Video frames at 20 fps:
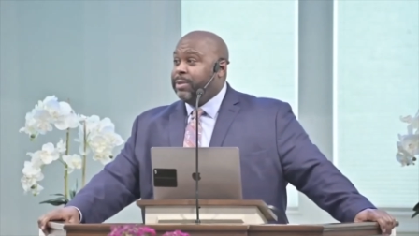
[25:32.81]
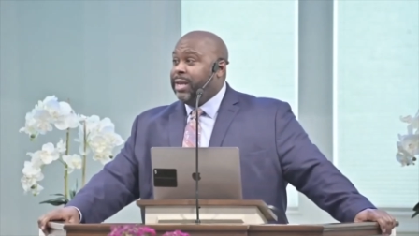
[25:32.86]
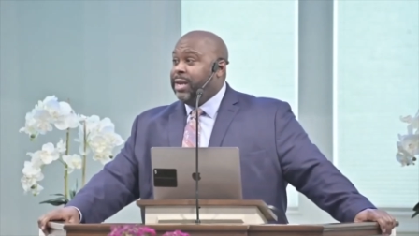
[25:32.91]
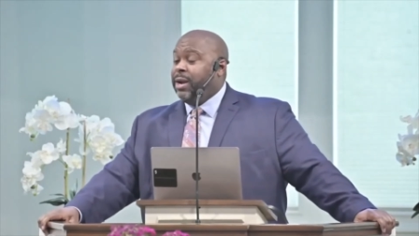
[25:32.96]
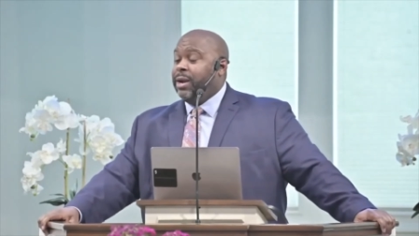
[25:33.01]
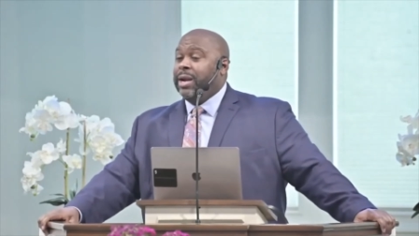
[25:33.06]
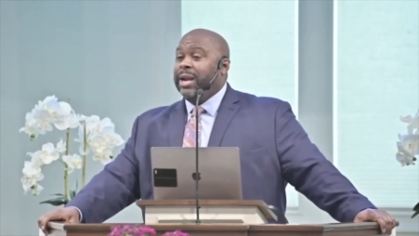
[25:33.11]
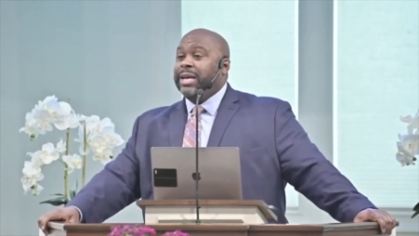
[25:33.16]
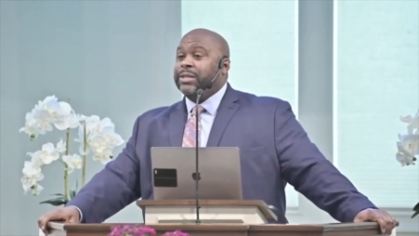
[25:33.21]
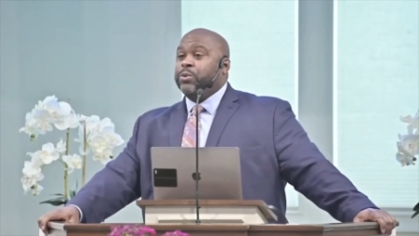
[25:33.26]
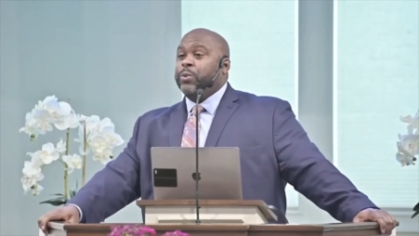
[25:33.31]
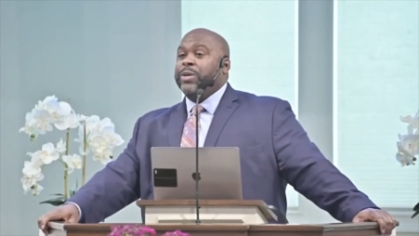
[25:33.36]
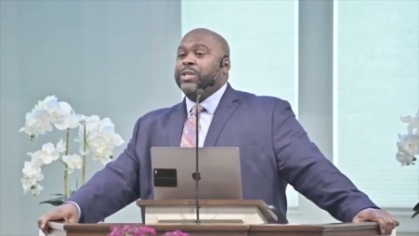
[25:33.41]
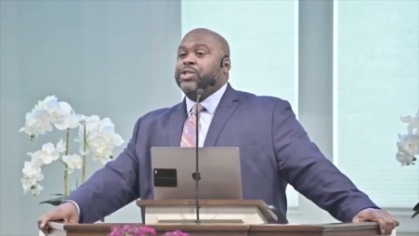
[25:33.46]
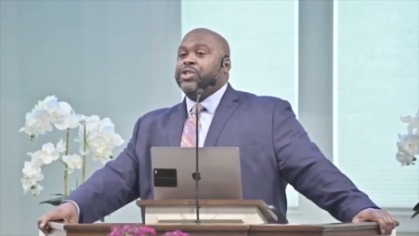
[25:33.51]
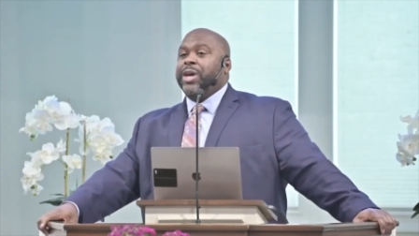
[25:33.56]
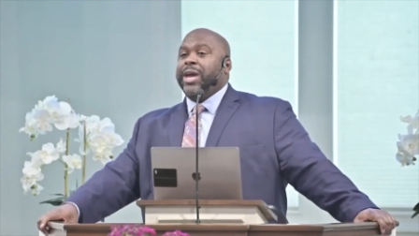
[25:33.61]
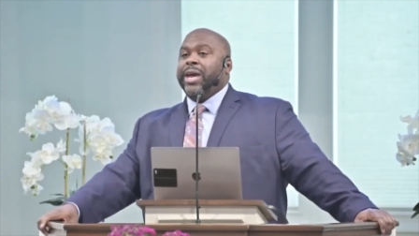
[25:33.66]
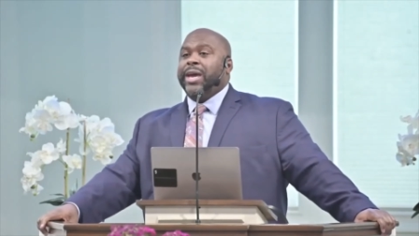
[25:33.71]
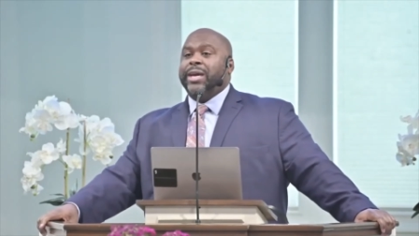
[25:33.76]
and unless we
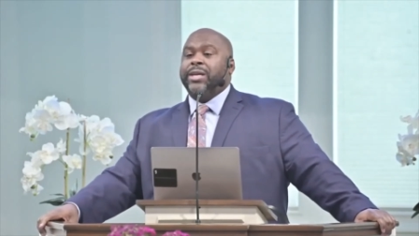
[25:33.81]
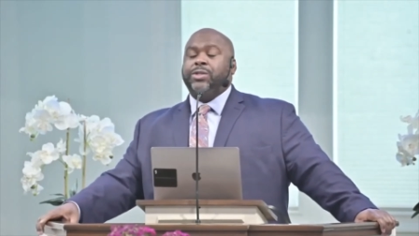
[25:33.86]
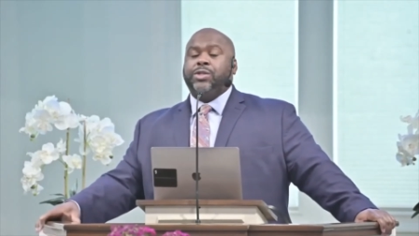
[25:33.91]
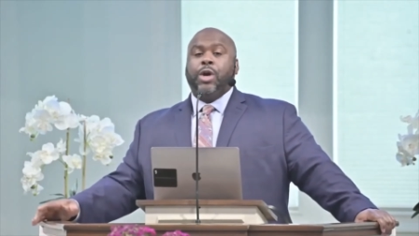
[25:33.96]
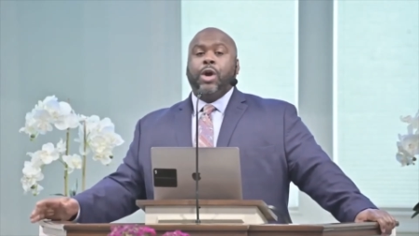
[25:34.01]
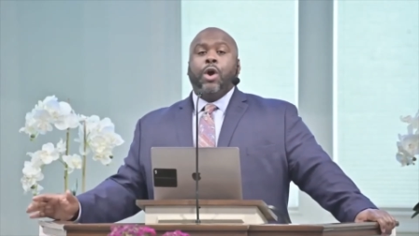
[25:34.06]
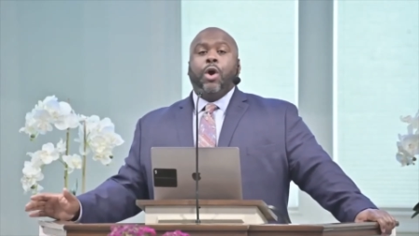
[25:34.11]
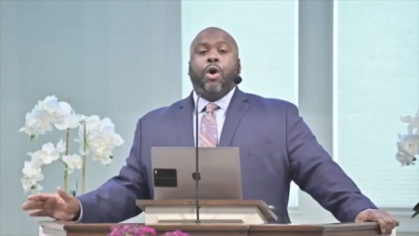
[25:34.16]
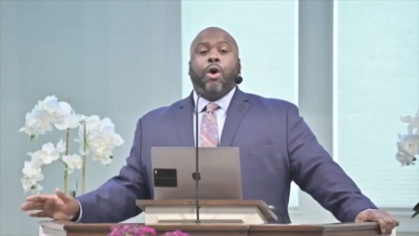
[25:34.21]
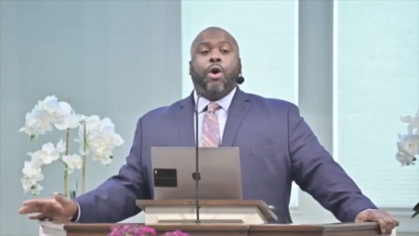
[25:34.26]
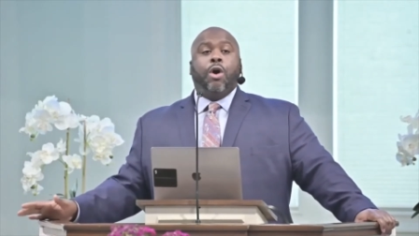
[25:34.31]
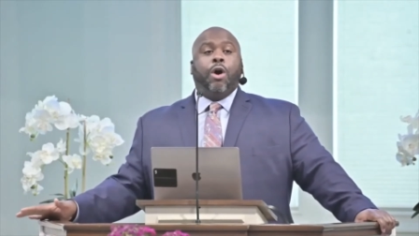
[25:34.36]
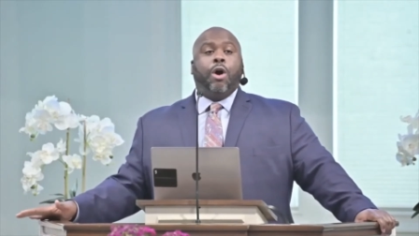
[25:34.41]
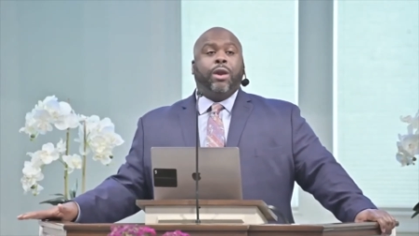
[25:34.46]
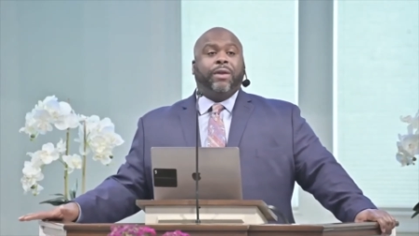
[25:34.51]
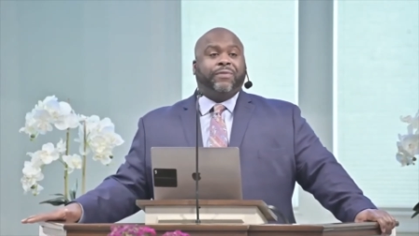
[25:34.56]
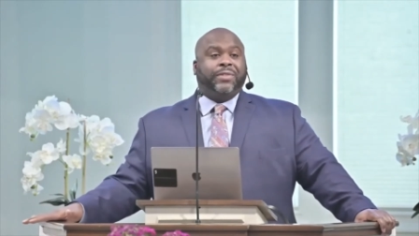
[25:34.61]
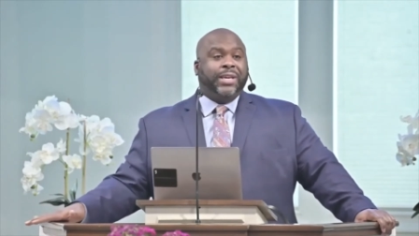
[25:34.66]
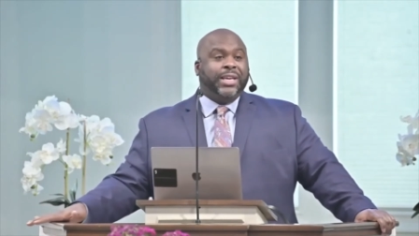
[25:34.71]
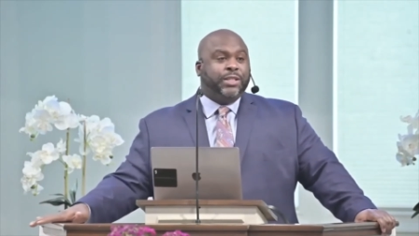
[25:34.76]
change
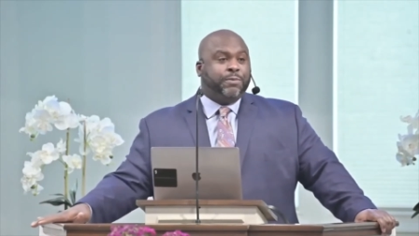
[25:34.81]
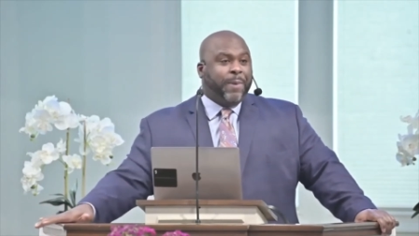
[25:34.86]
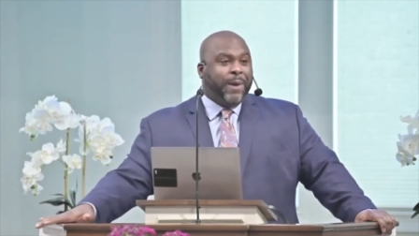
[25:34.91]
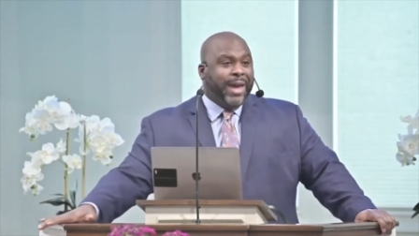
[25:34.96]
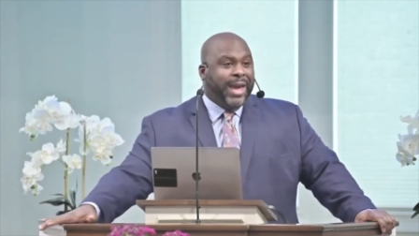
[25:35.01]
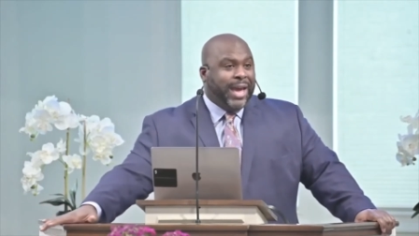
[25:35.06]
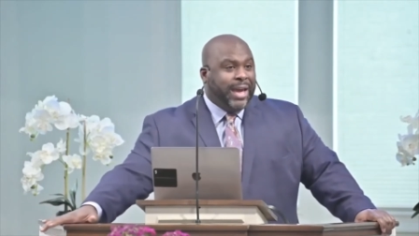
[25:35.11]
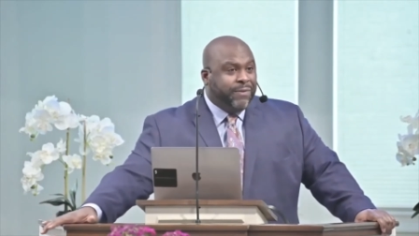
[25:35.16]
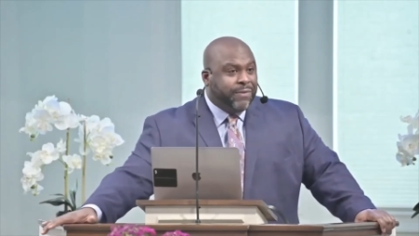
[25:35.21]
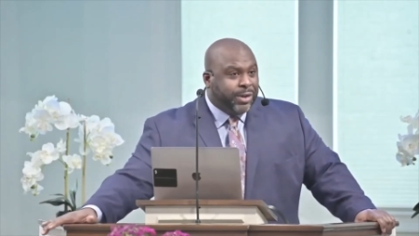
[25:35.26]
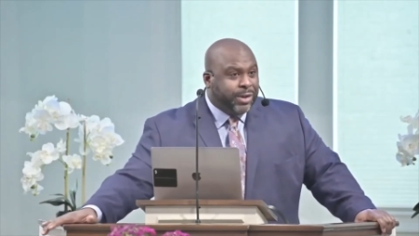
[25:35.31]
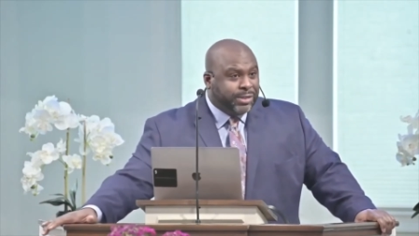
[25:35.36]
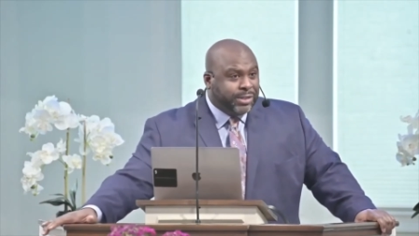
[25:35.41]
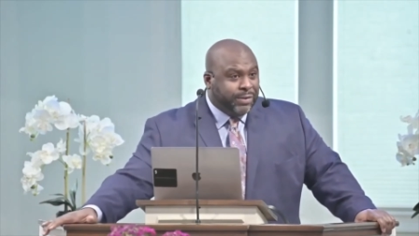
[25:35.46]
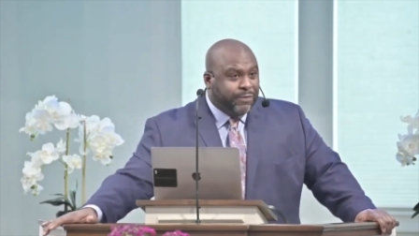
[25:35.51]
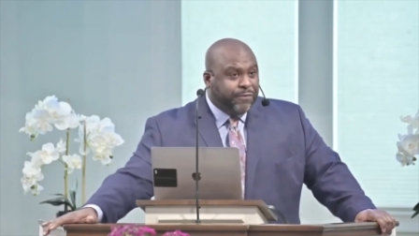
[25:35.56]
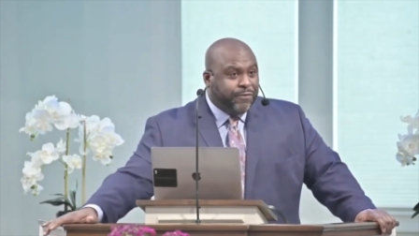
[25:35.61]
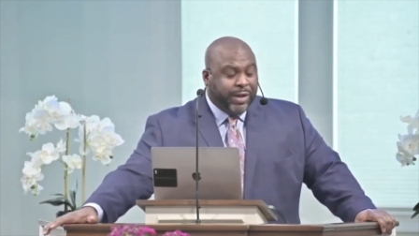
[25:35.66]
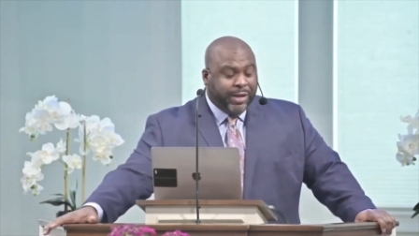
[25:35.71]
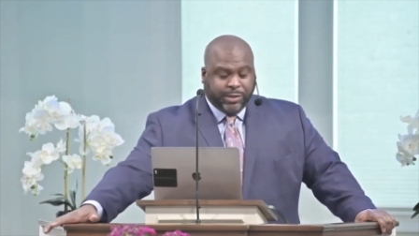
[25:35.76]
all of these behaviors
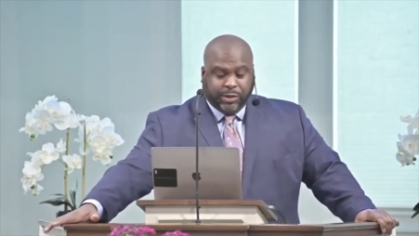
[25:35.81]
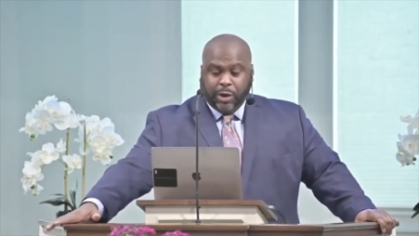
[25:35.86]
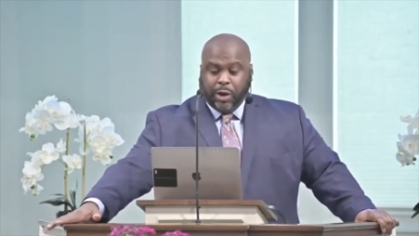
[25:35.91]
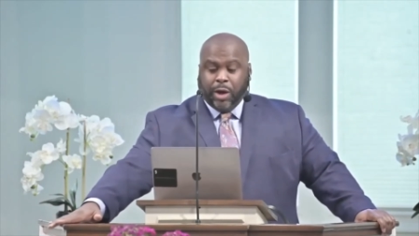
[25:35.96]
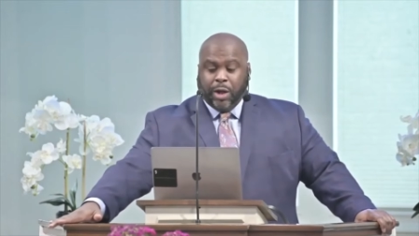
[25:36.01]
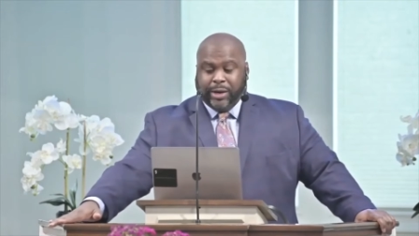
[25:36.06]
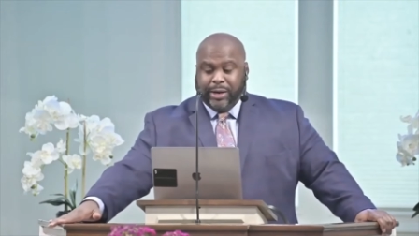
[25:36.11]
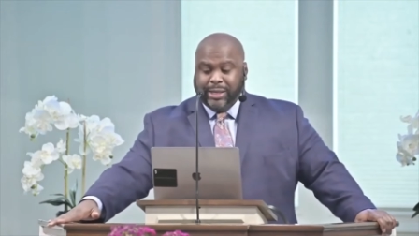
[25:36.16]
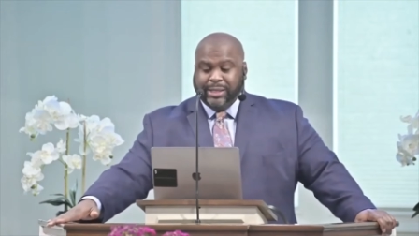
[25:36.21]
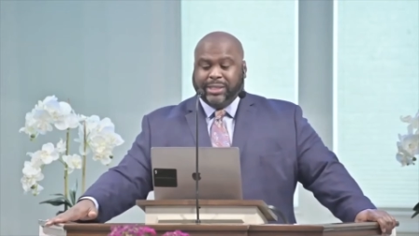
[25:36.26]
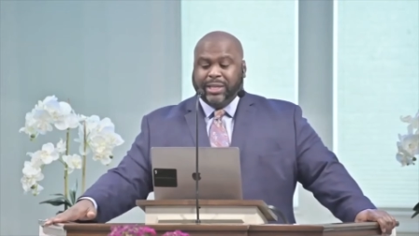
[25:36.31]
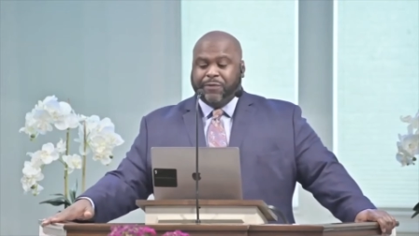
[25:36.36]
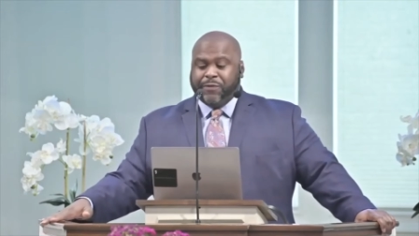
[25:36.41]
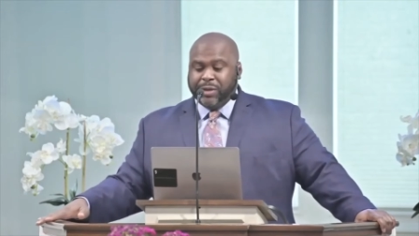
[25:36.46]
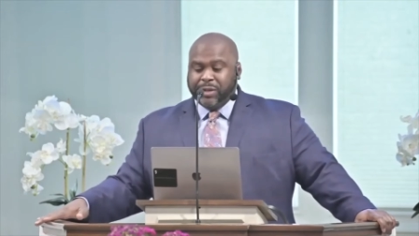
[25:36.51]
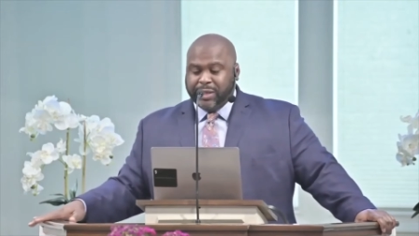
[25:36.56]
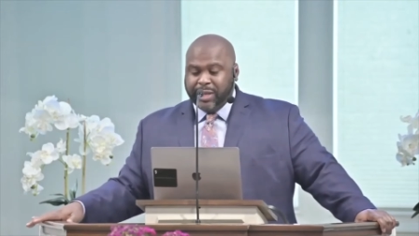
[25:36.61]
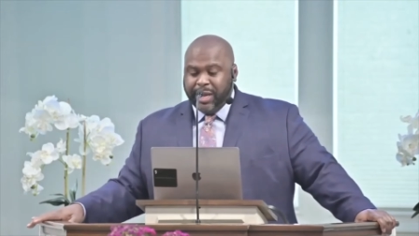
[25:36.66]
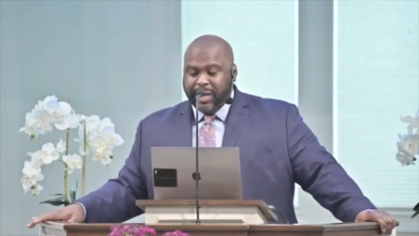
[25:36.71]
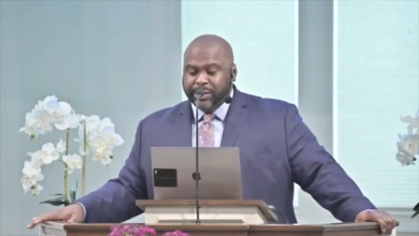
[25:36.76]
and fix all of these
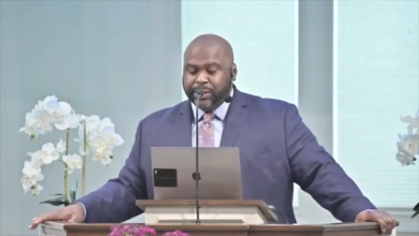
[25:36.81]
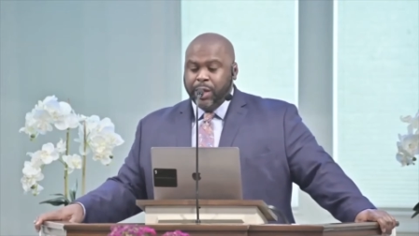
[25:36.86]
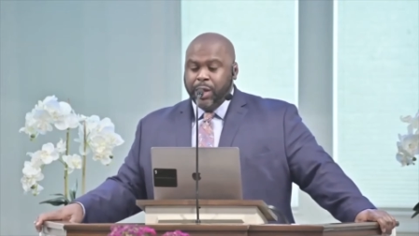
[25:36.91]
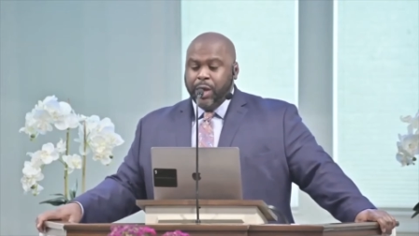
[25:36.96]
different things